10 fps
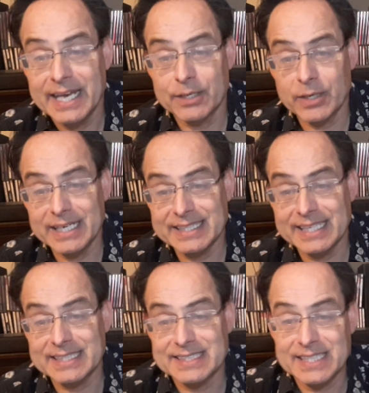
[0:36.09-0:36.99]
and Grady
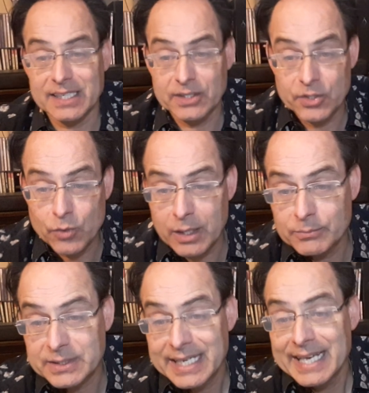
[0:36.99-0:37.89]
Tate is still at the
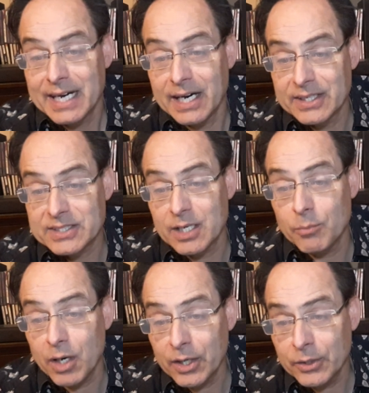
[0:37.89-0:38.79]
drums. On
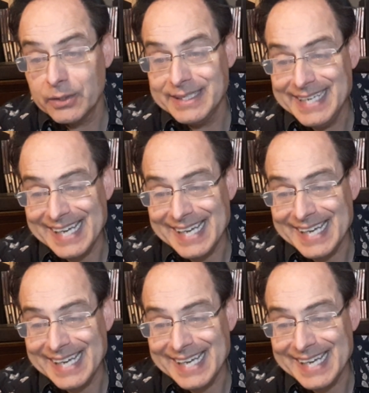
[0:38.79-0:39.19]
some other